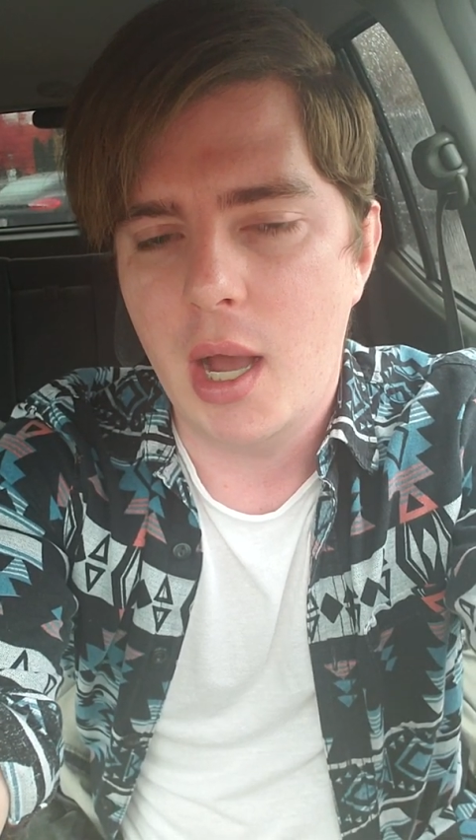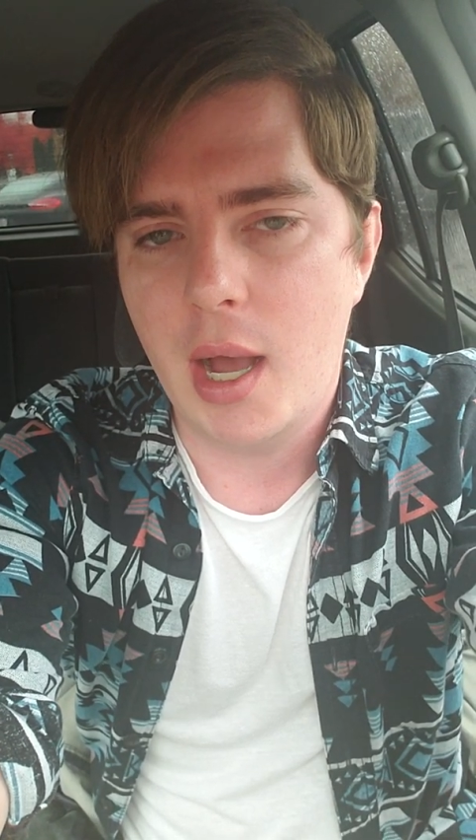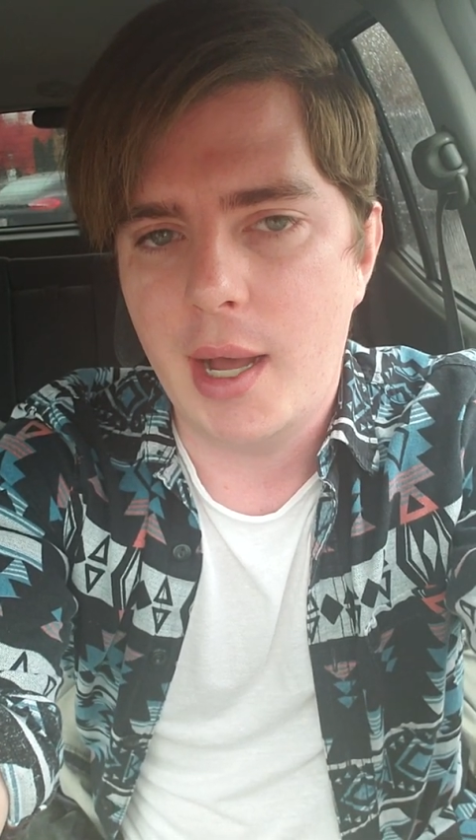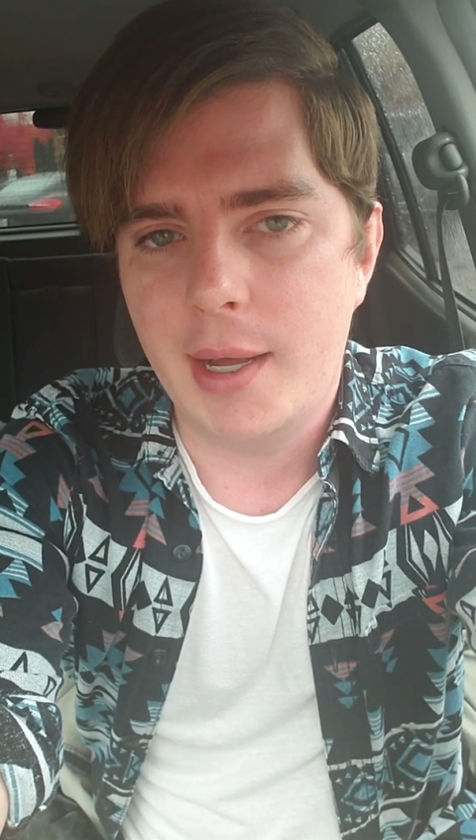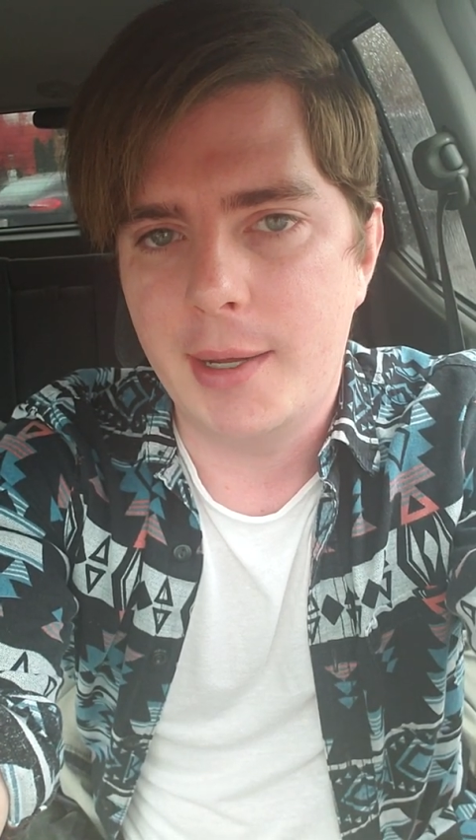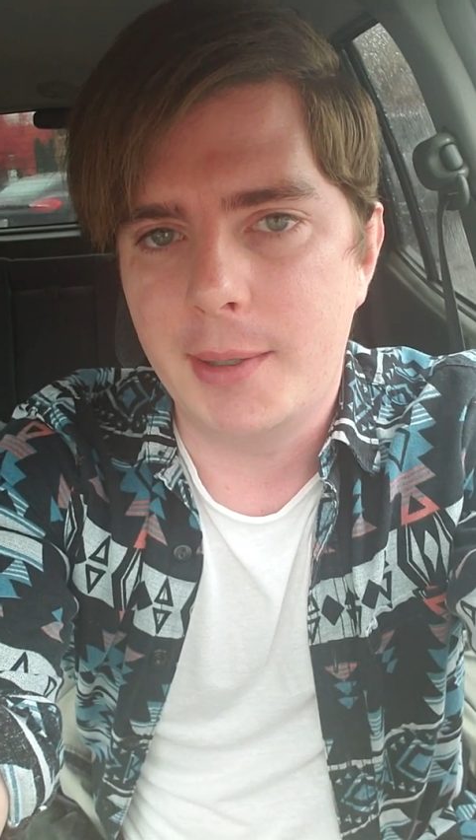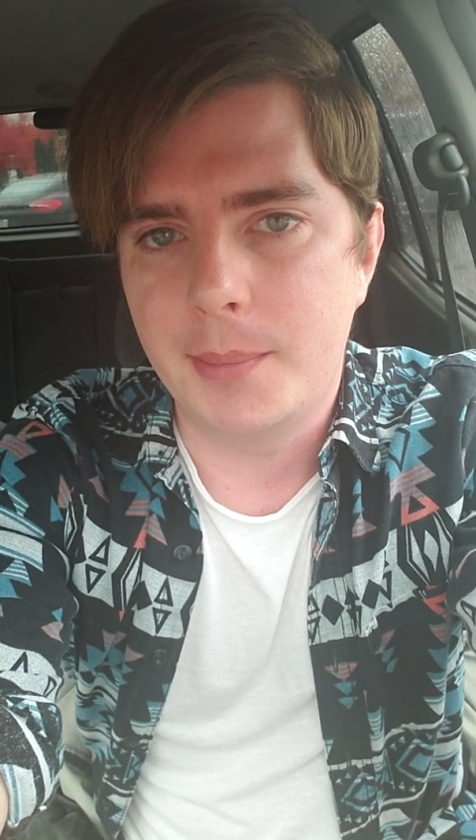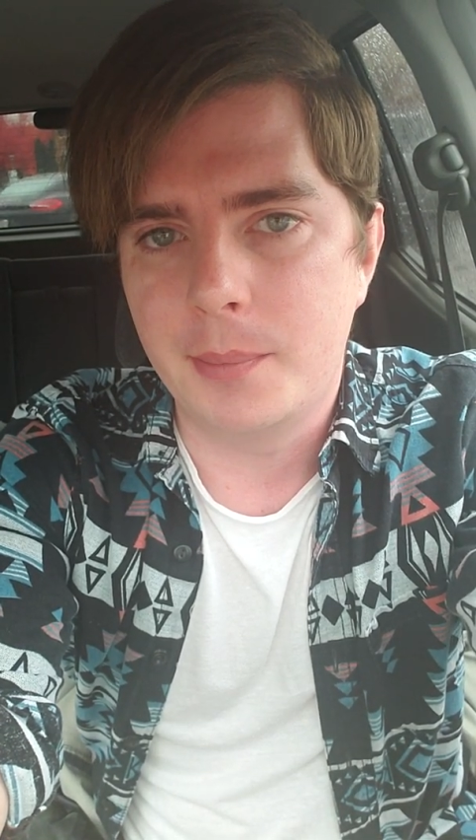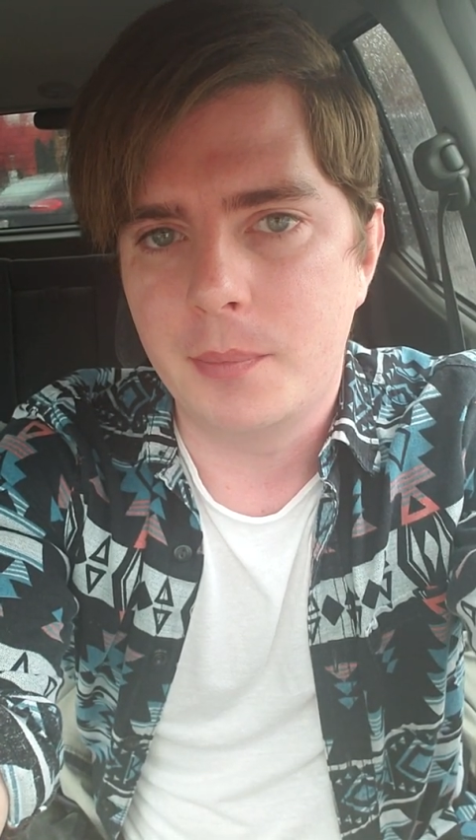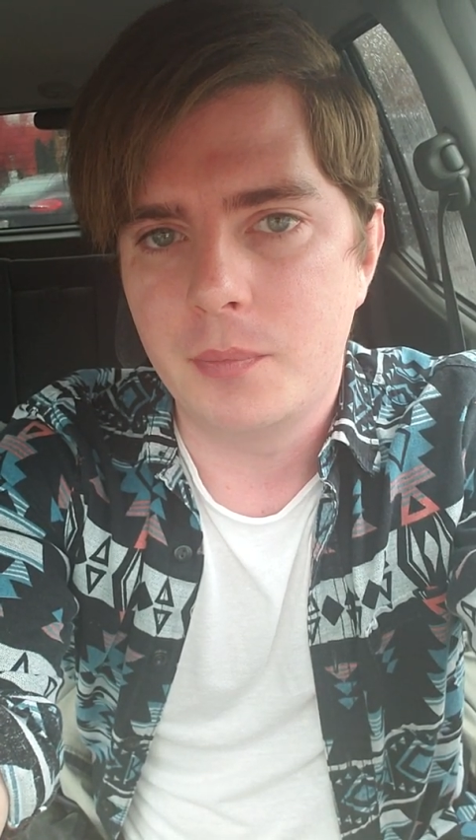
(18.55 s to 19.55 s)

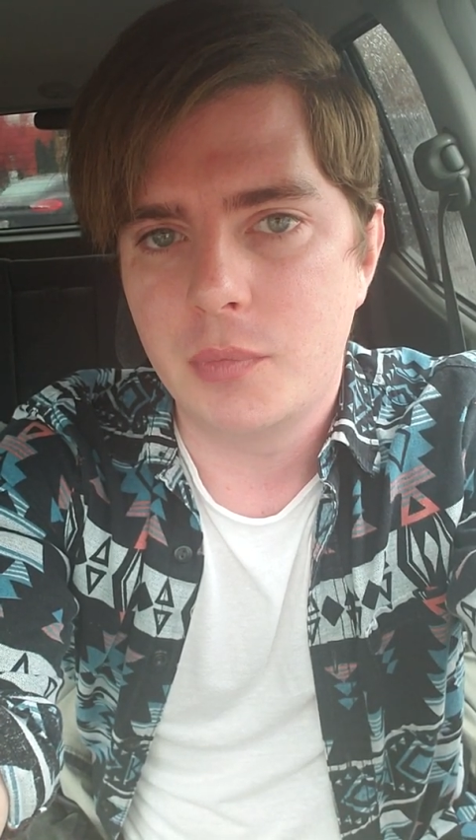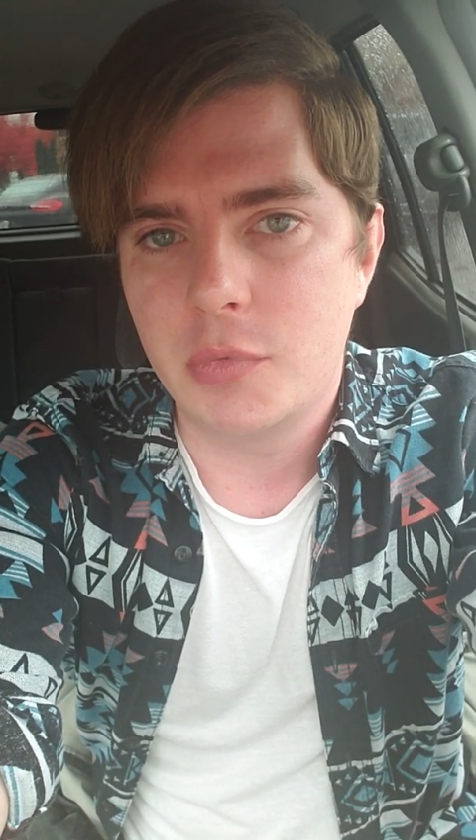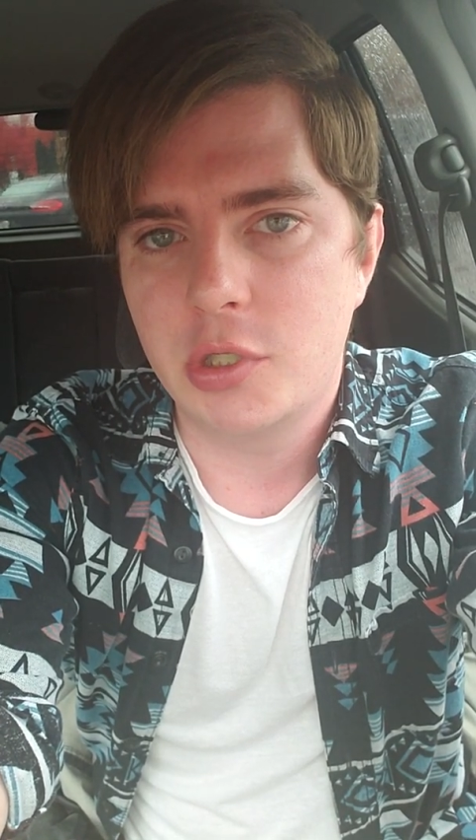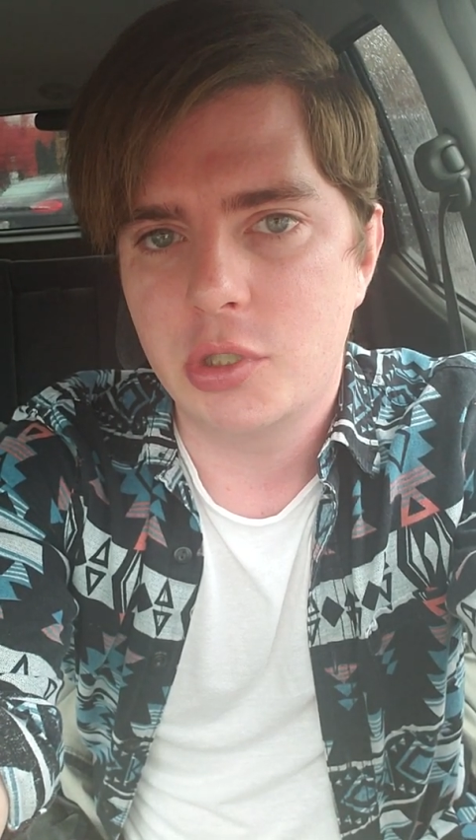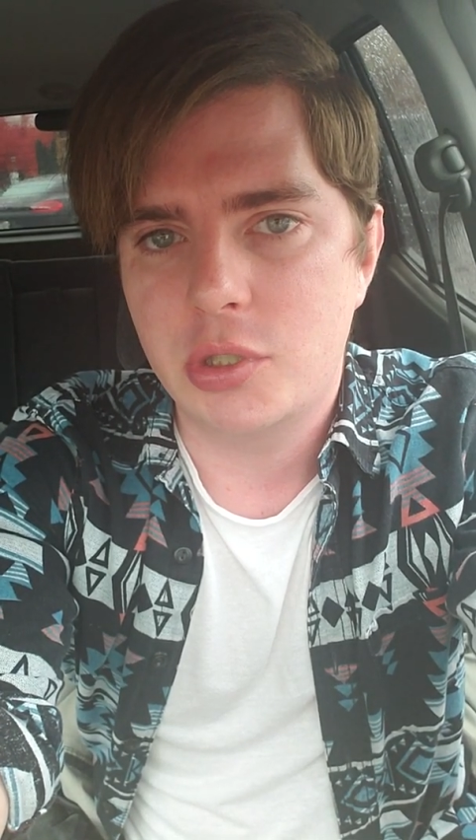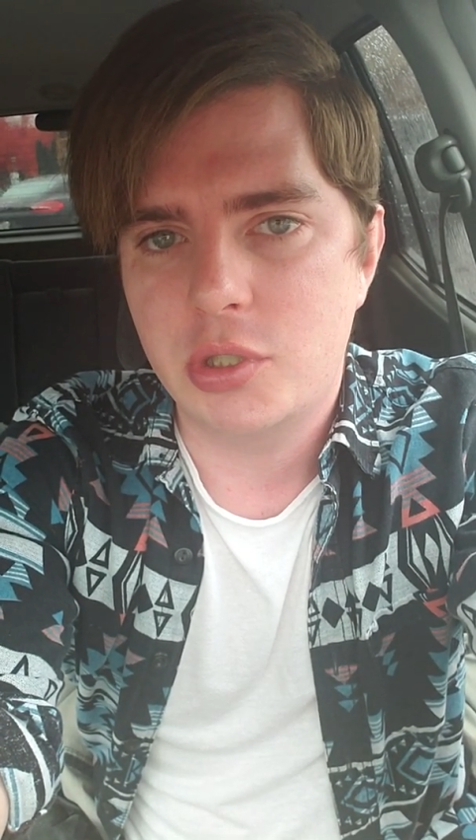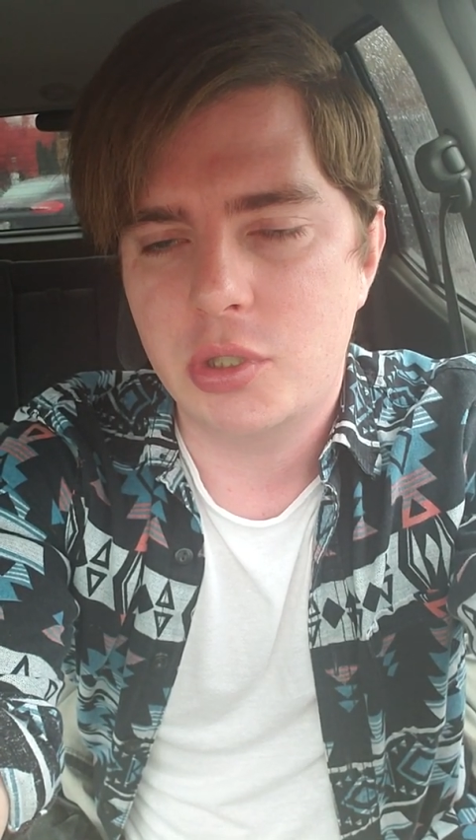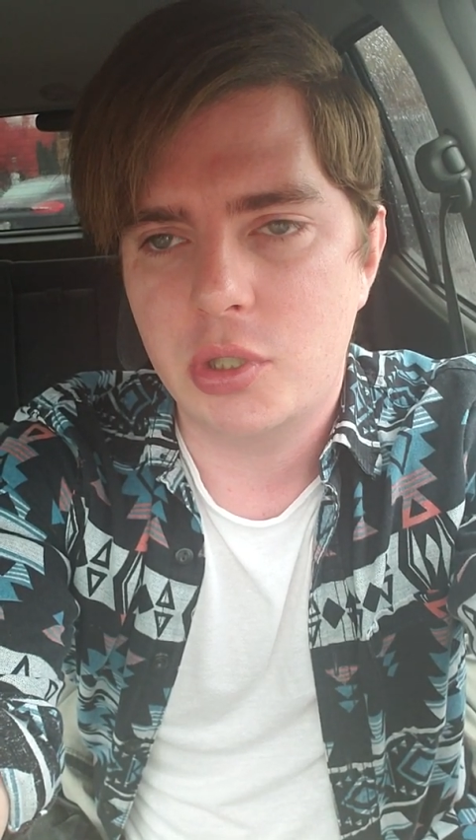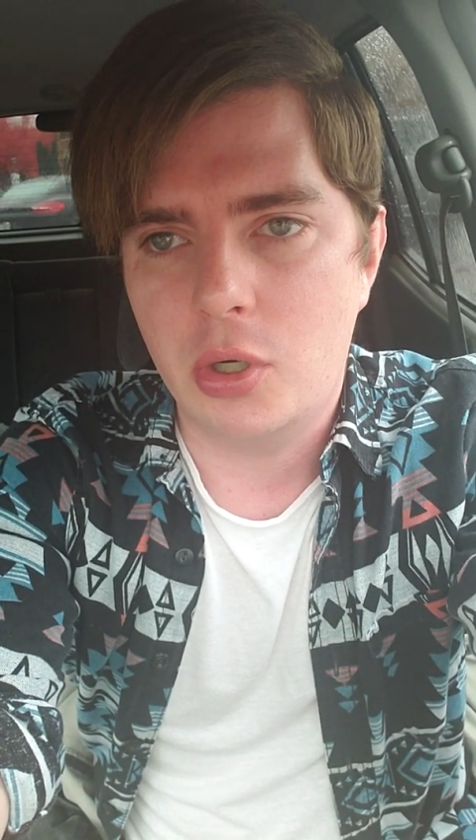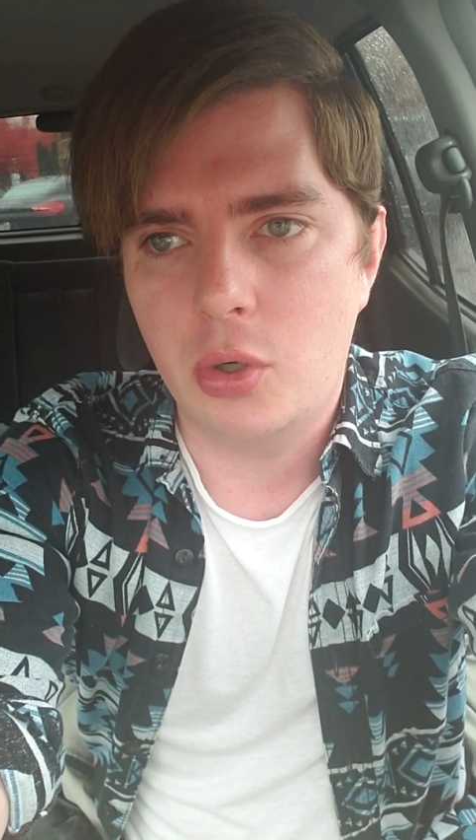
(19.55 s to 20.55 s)
Um,
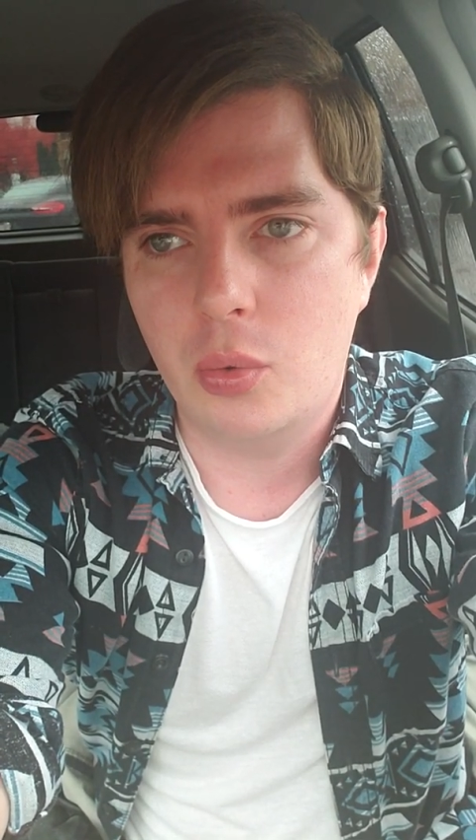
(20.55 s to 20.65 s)
so